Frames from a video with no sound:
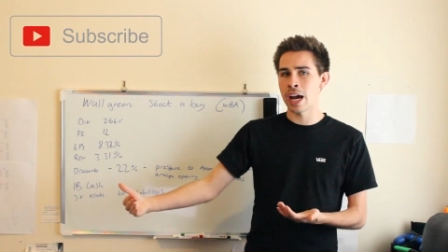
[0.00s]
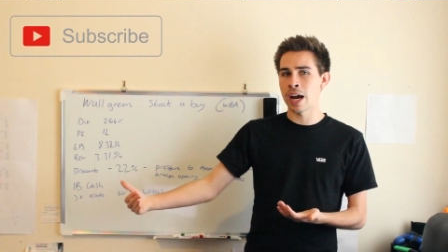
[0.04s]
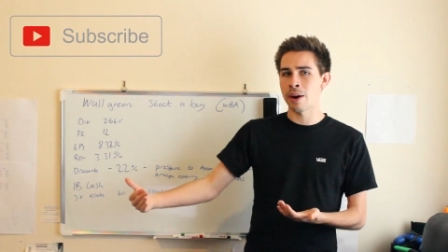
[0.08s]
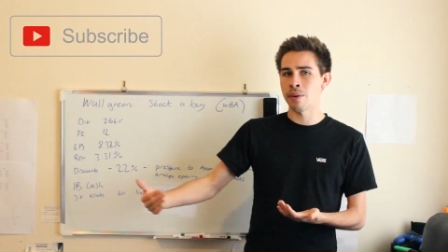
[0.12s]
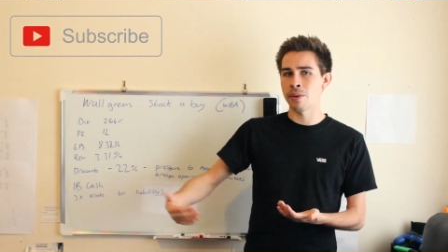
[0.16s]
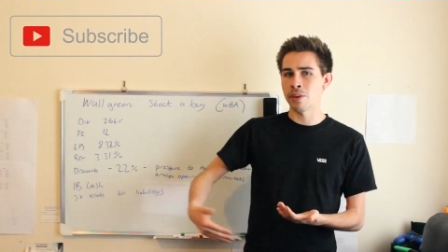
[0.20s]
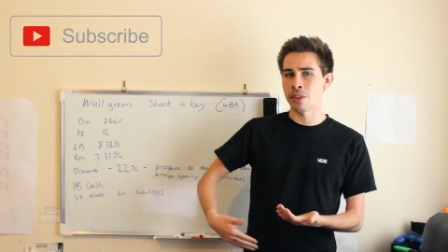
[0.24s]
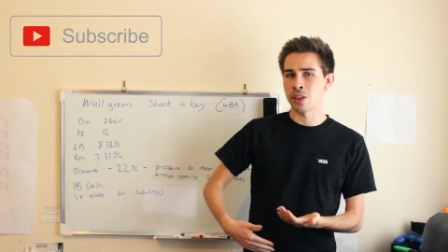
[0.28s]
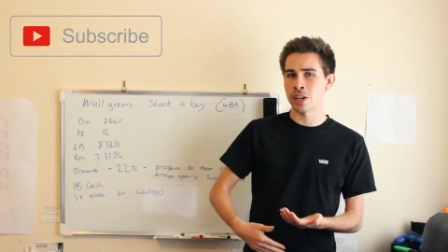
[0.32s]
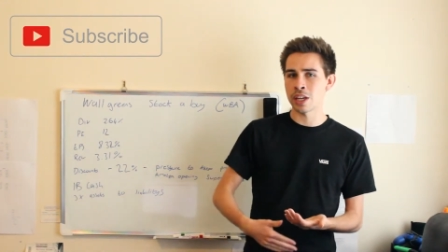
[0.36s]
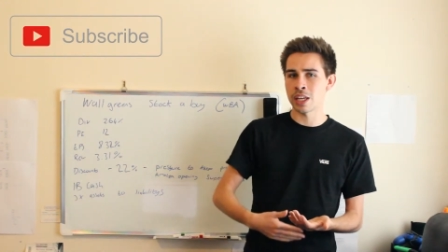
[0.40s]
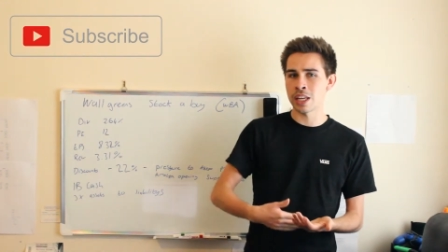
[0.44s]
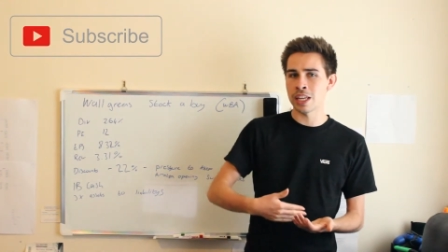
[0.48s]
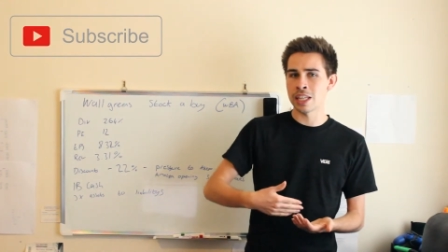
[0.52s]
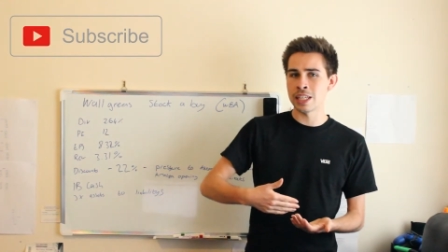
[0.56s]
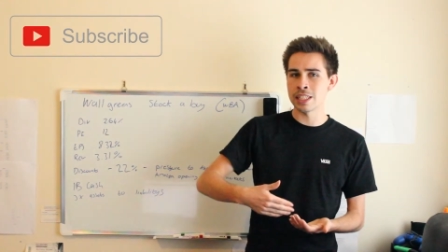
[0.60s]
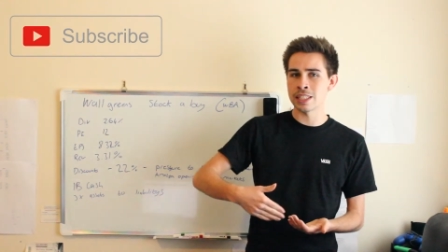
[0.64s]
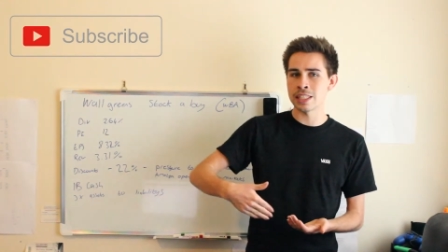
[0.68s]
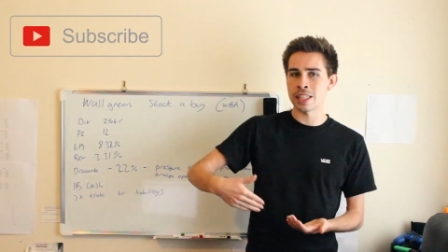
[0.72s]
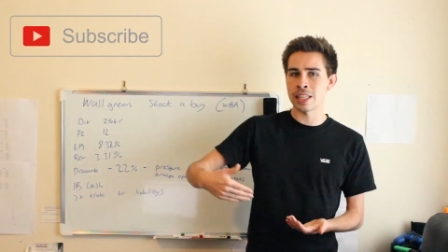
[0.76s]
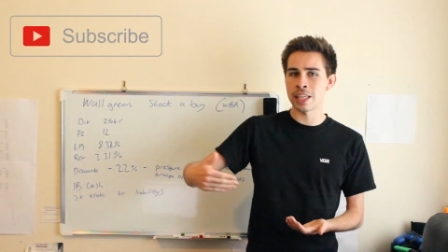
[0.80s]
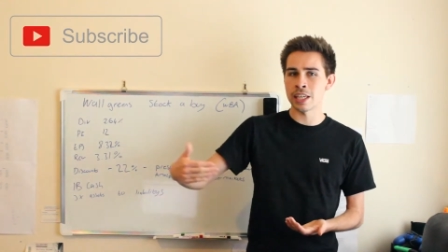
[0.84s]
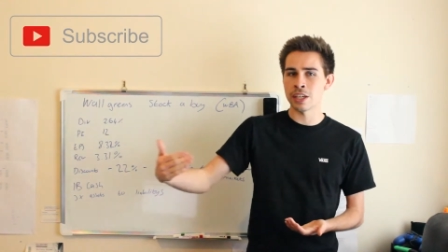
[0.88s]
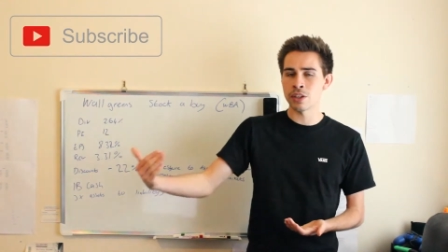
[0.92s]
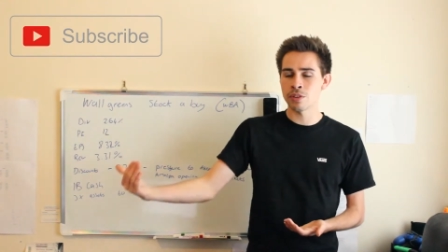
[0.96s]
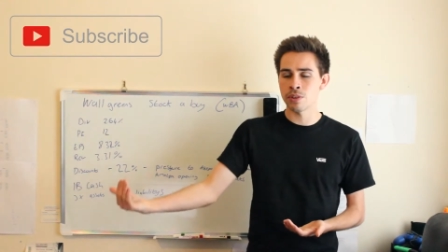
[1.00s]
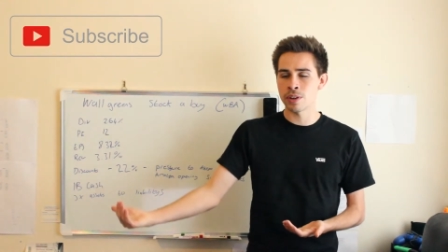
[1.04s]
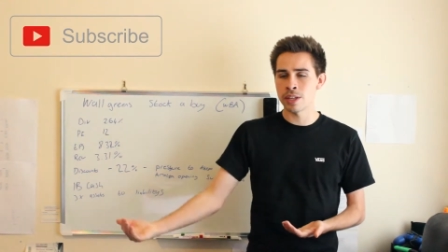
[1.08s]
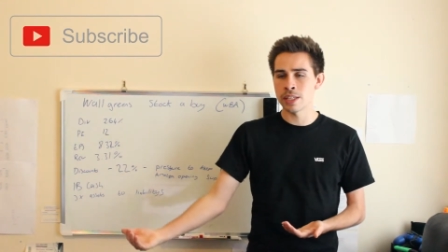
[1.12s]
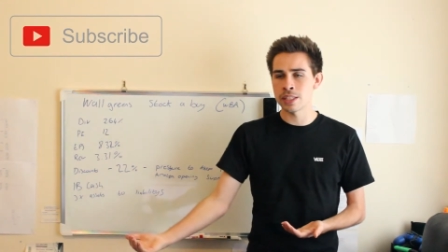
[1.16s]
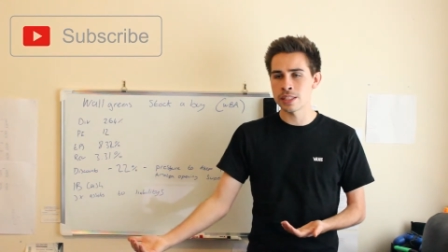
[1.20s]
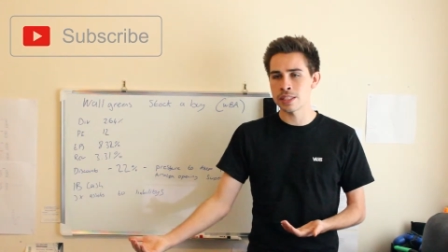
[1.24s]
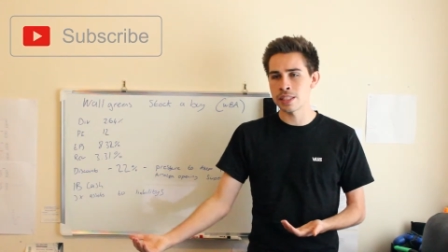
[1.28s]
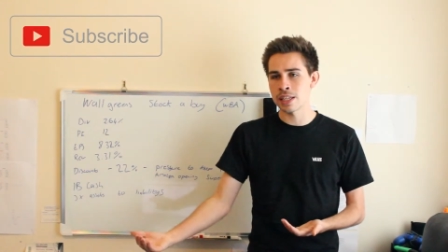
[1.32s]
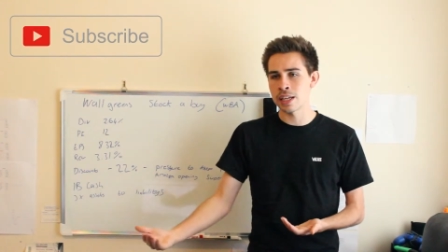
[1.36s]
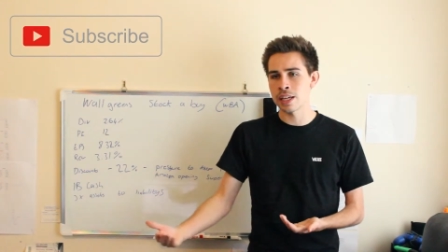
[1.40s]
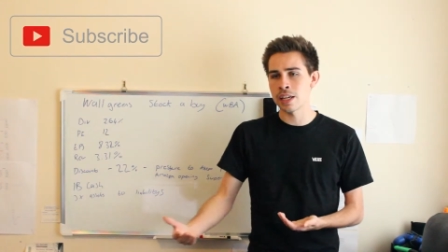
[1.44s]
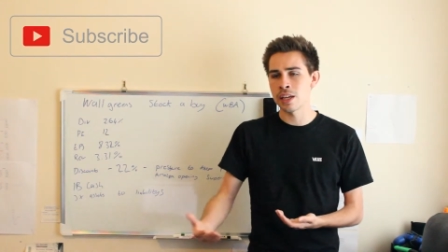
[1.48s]
out and they can easily
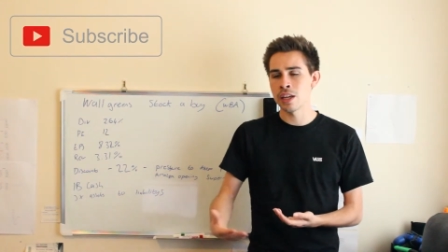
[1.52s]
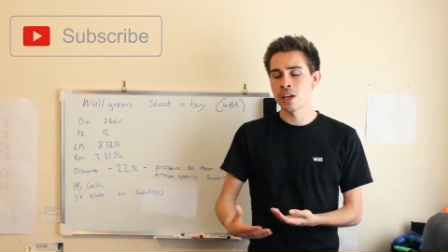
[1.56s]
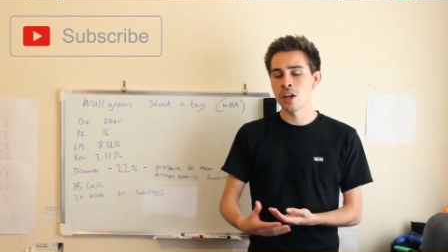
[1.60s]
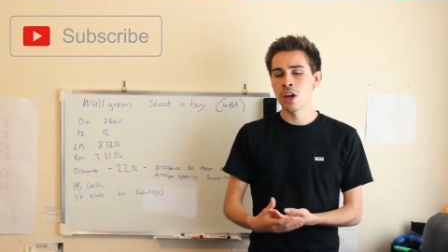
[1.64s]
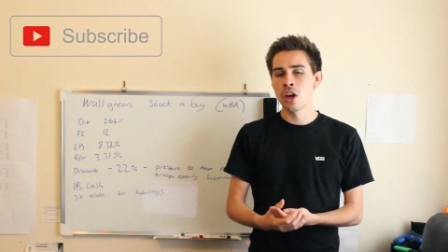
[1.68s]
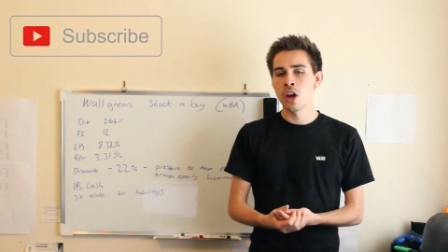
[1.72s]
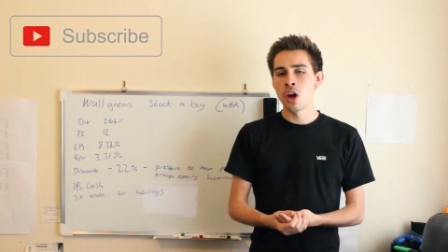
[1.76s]
increase it.